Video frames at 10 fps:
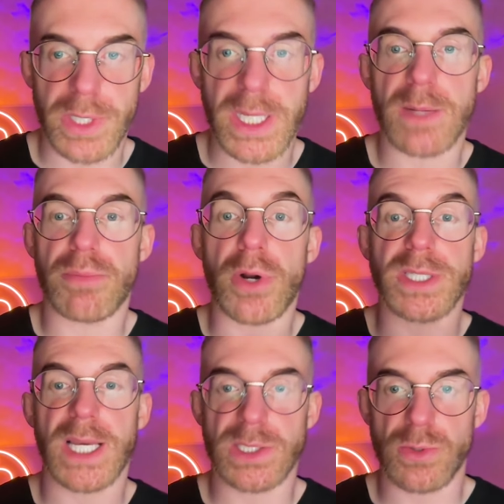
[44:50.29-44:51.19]
They can
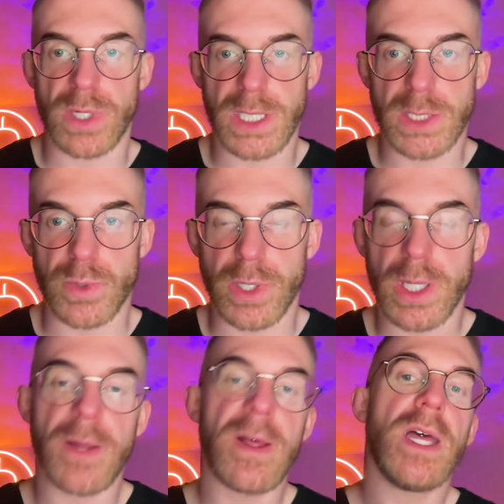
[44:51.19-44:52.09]
broadcast to the network.
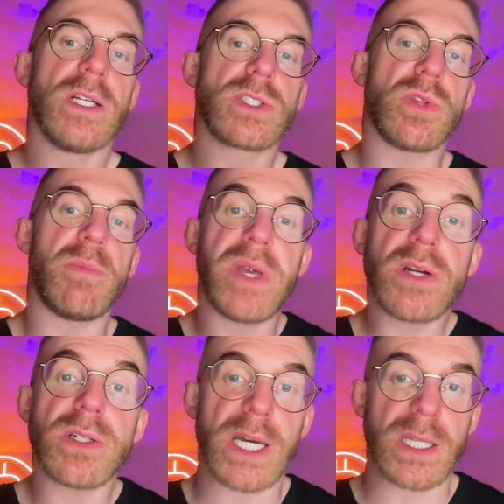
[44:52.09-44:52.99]
So the
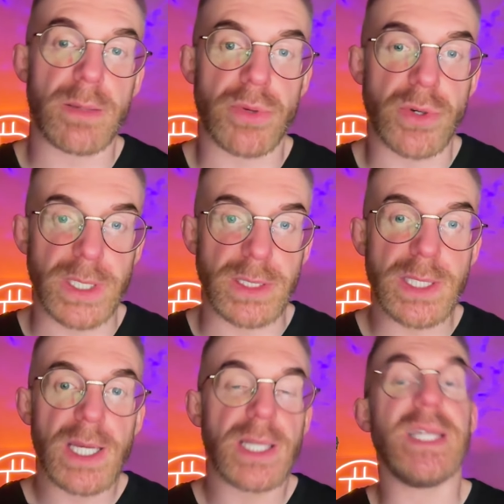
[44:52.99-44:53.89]
bigger that number is,
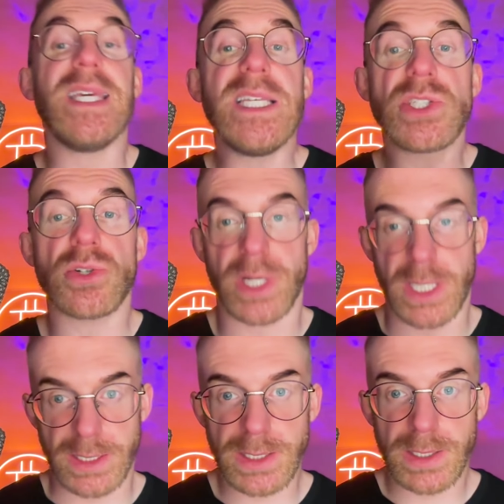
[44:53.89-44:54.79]
the easier it
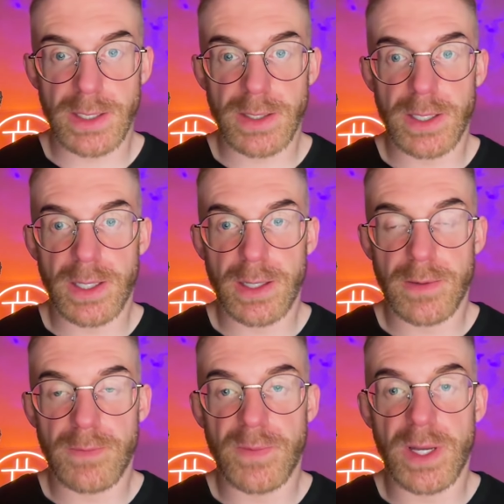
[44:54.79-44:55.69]
is
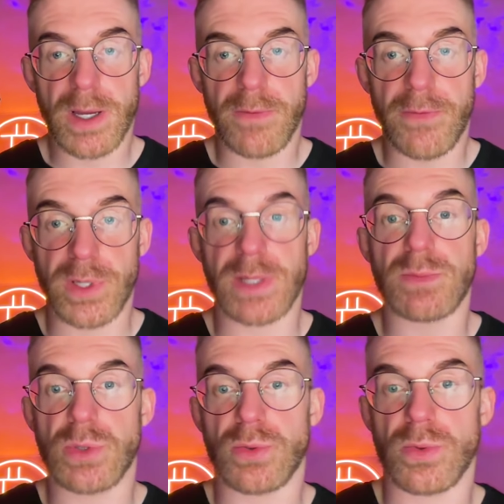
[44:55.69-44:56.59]
uh, for them
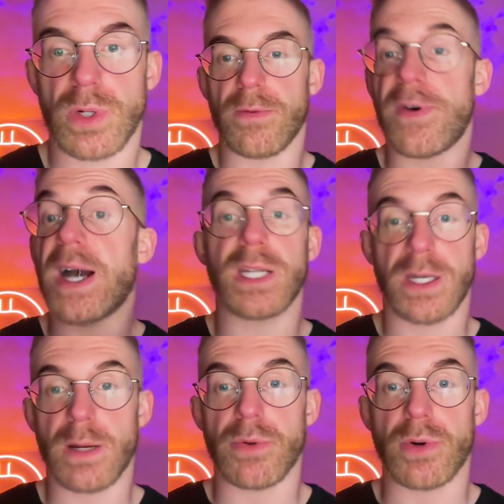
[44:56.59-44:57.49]
to find a
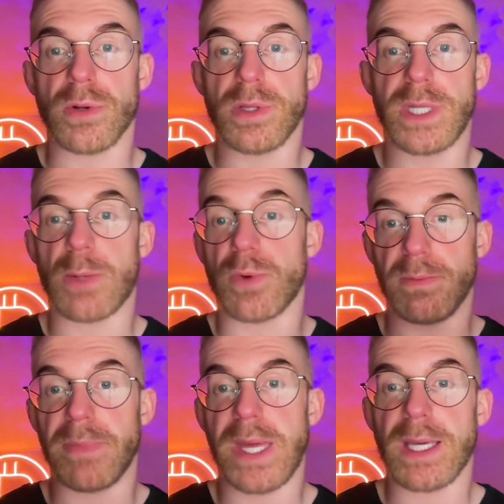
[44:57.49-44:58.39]
number that will
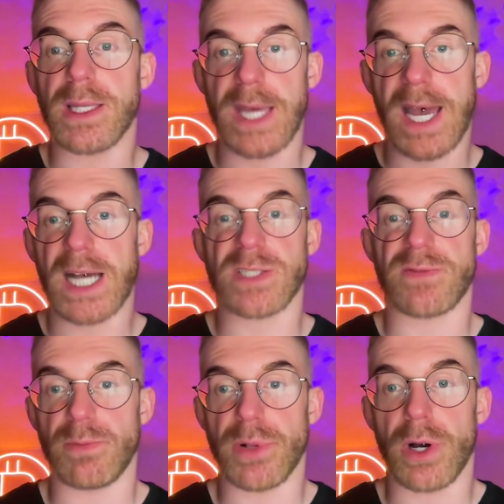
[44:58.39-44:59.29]
make the hash of
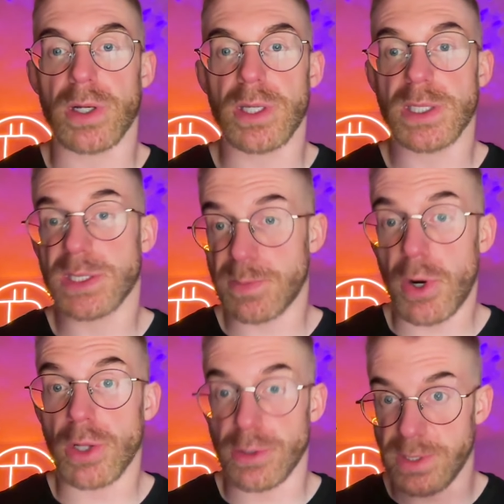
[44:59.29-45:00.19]
the block
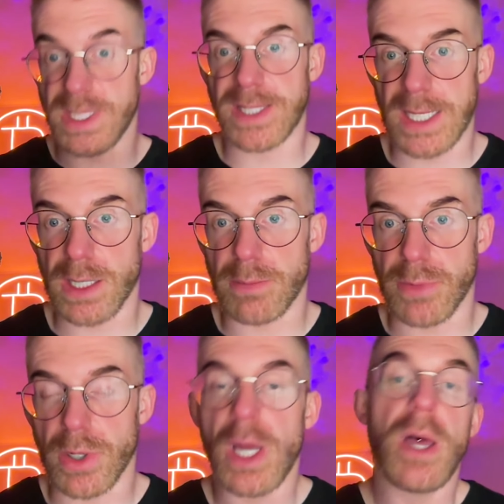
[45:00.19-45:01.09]
smaller than that number.